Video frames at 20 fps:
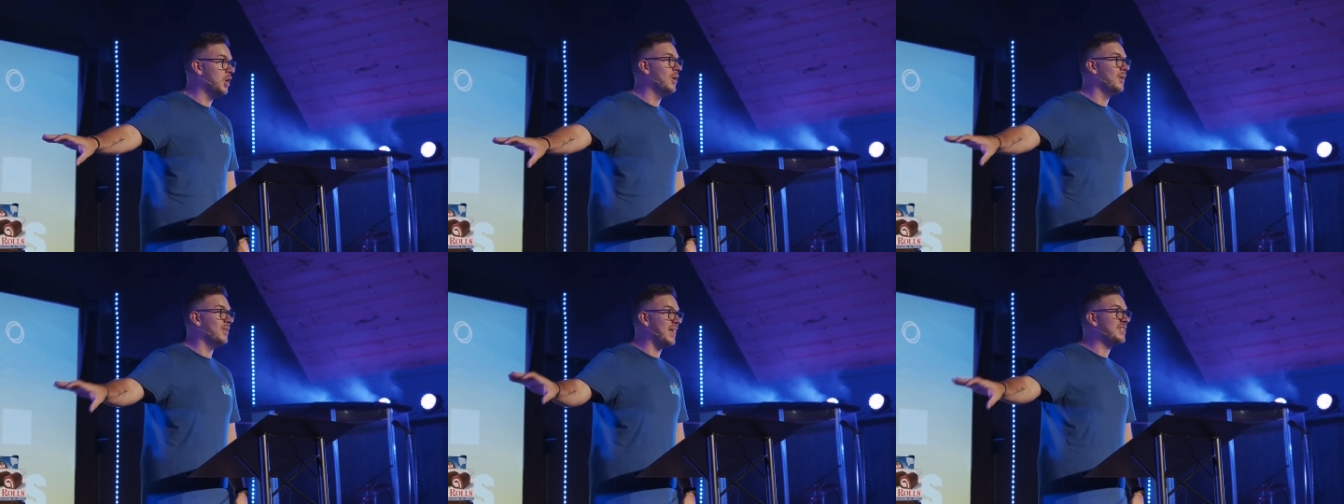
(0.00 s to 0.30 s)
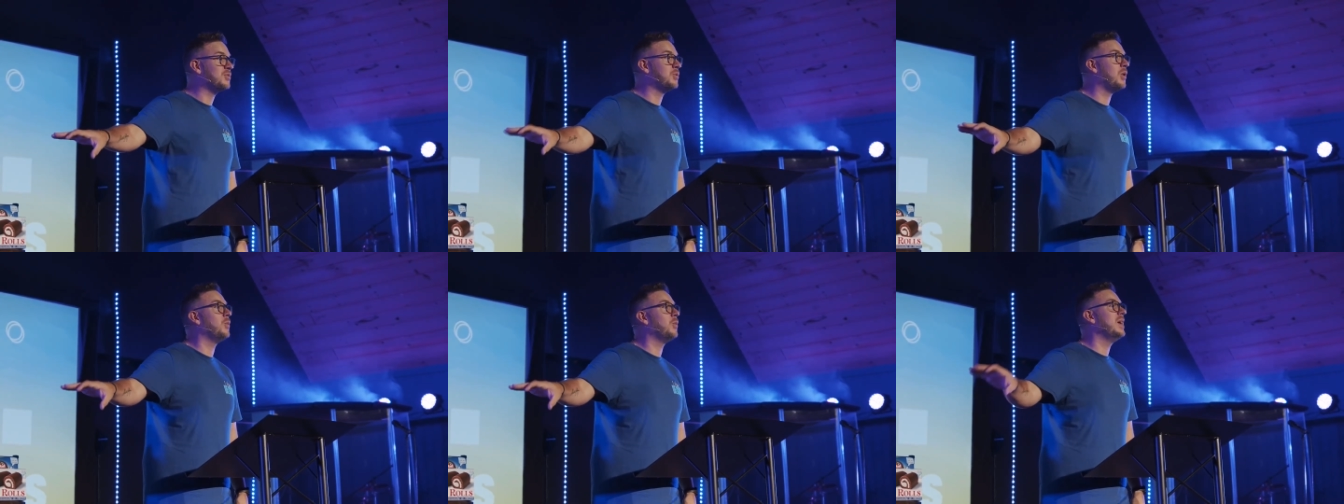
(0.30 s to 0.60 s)
That's
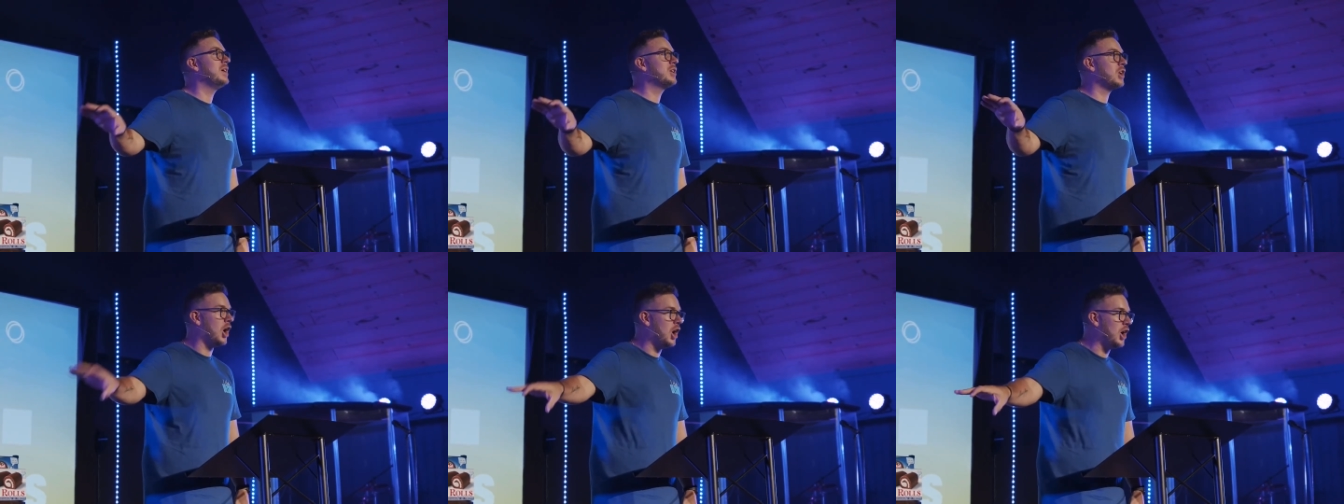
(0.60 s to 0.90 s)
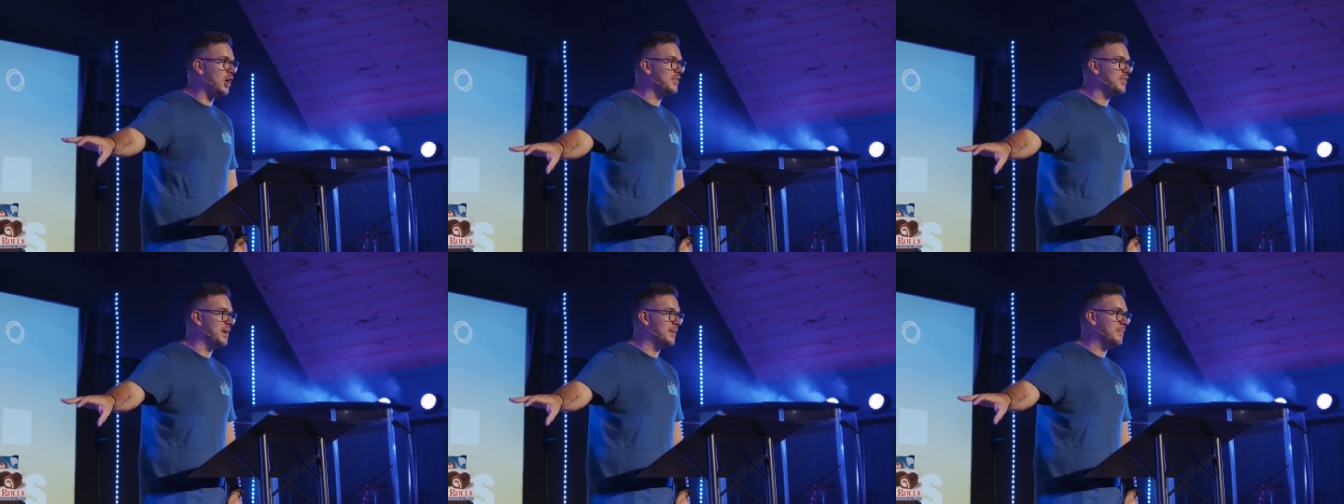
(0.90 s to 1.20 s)
what we
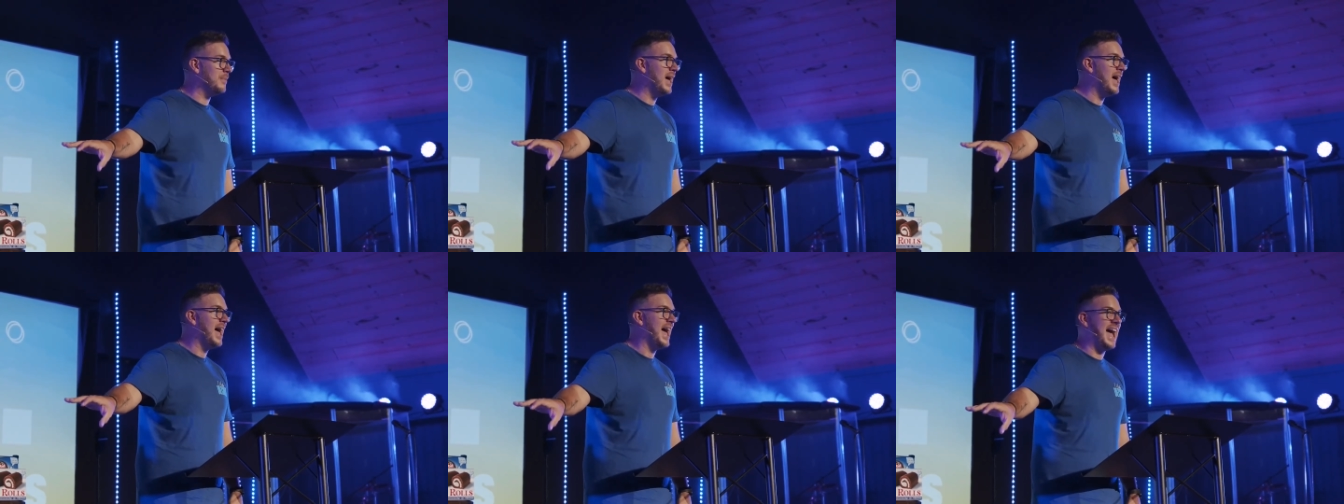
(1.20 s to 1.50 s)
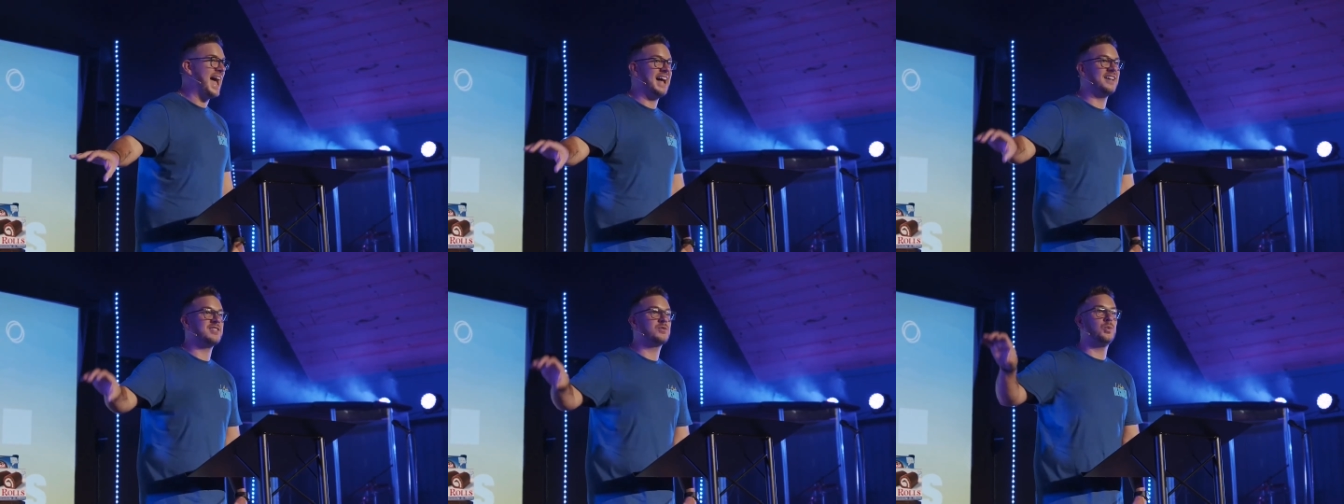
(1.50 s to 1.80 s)
call them
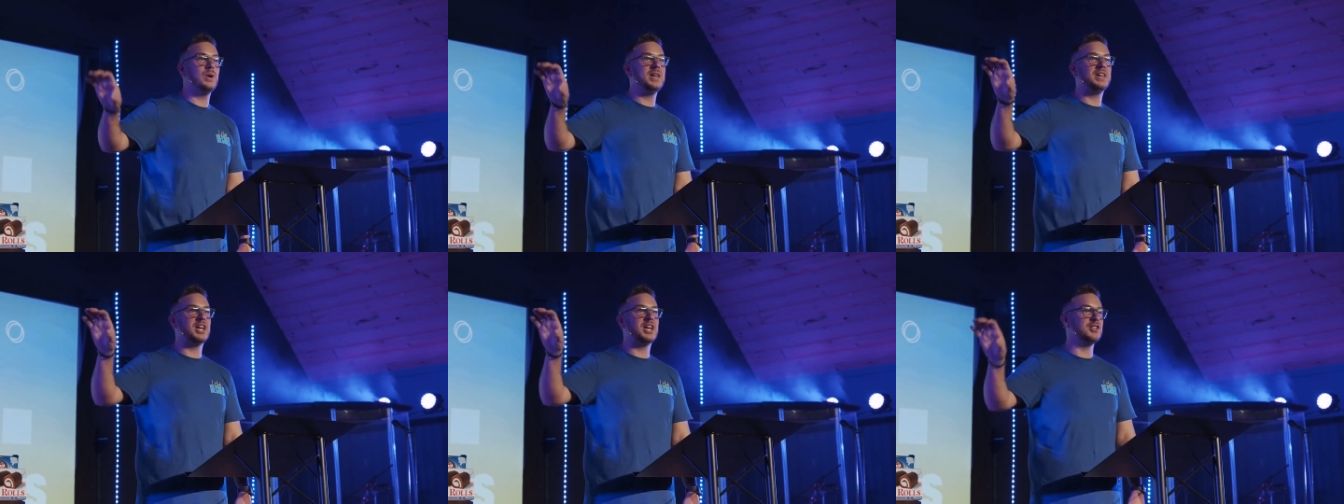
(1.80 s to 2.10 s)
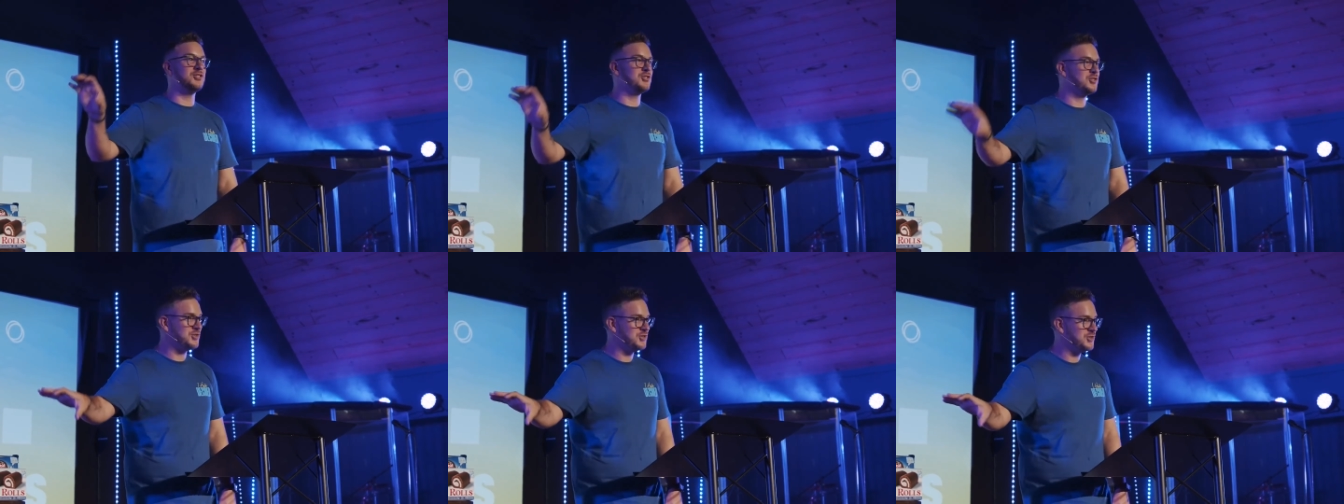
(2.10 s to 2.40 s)
as we
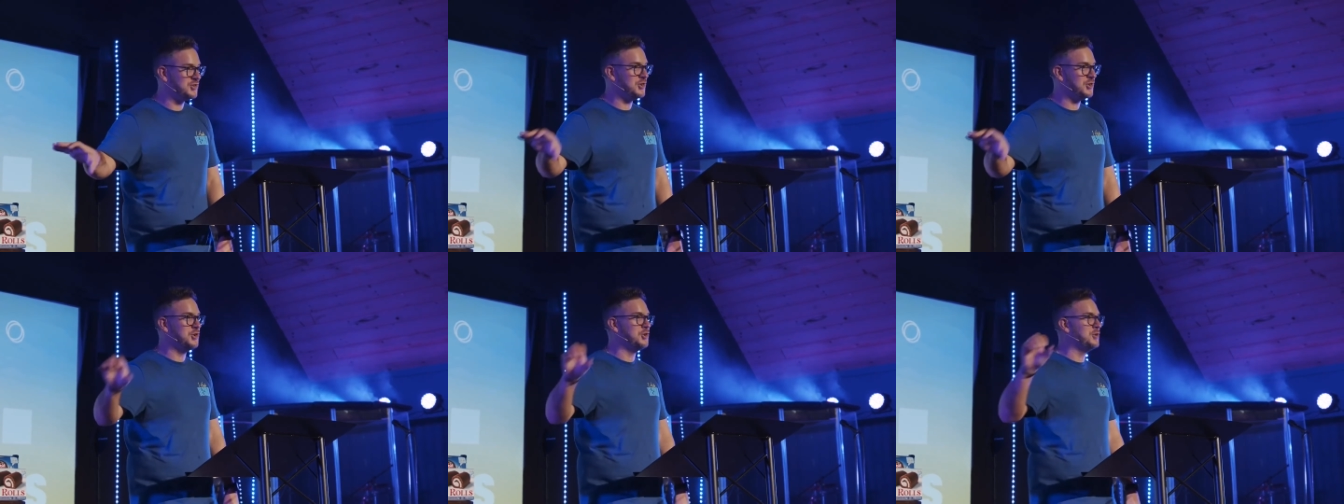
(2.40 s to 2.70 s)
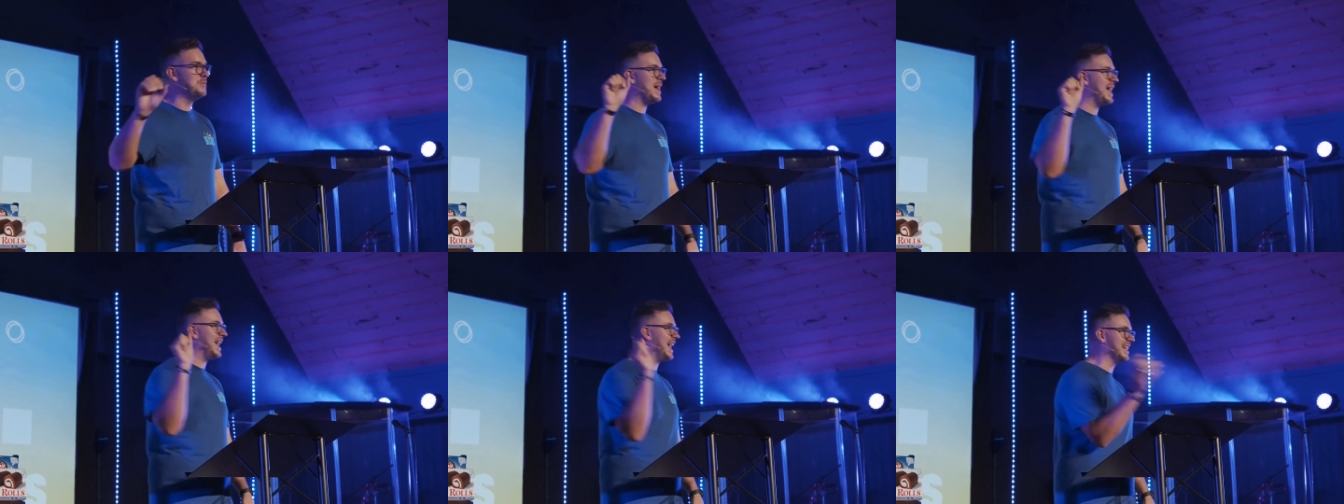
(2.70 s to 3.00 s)

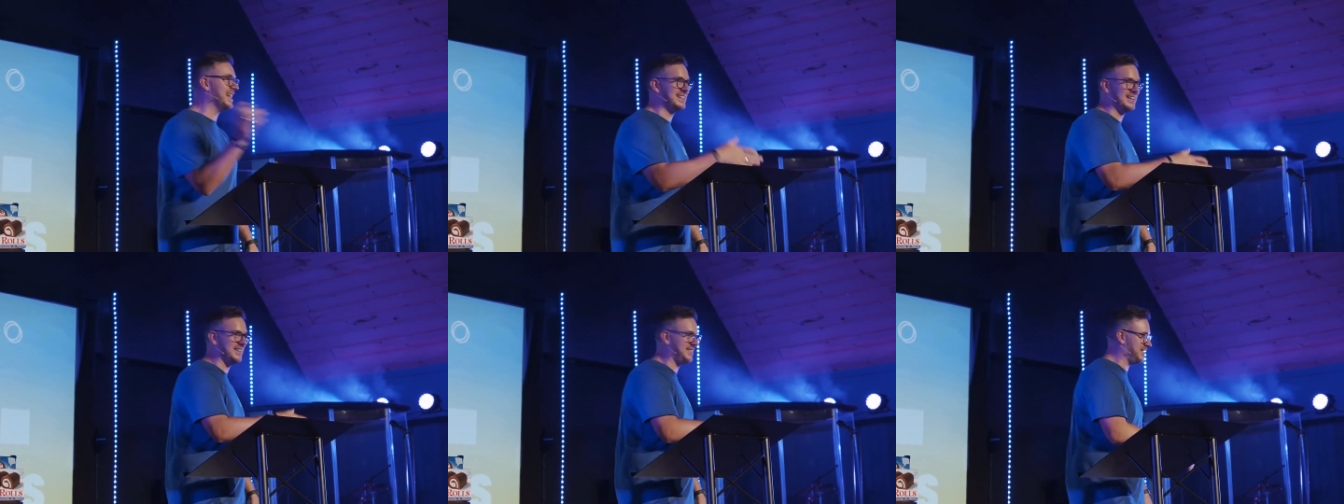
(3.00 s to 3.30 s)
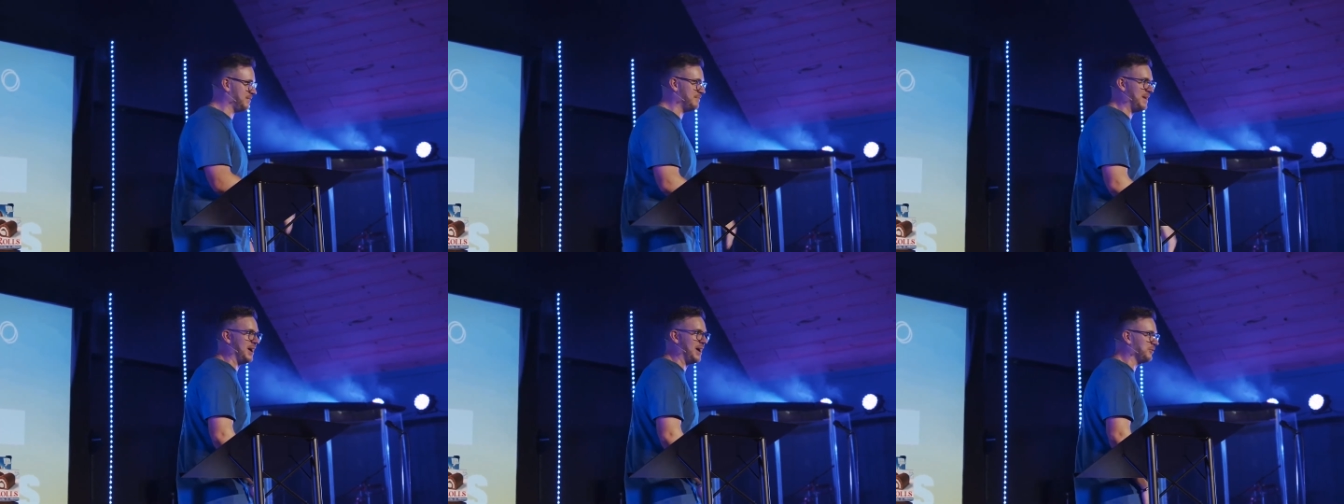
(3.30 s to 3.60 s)
consume endless
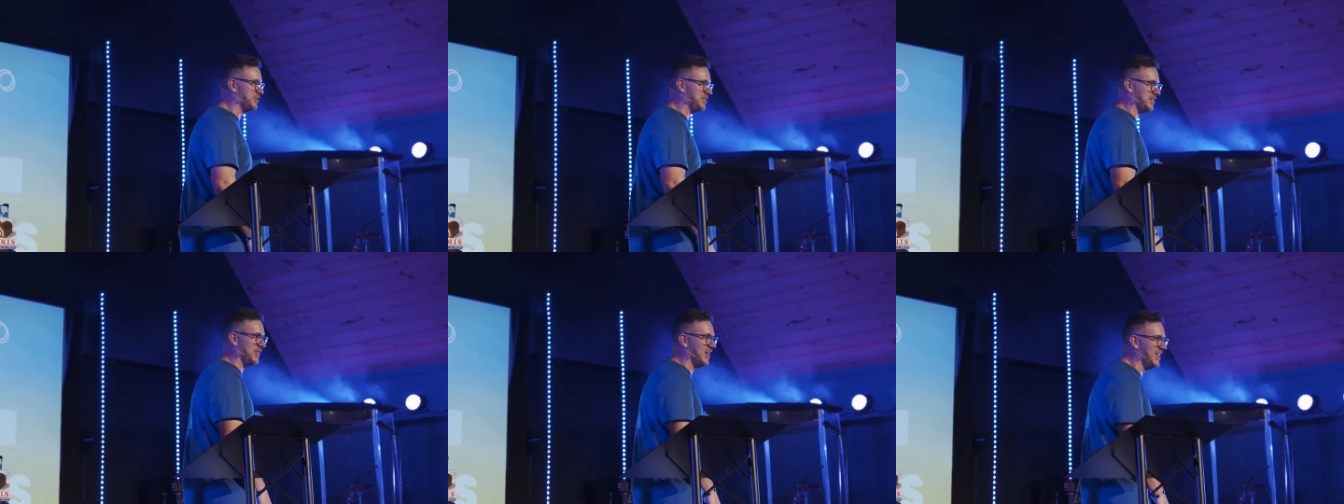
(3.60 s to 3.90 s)
amounts of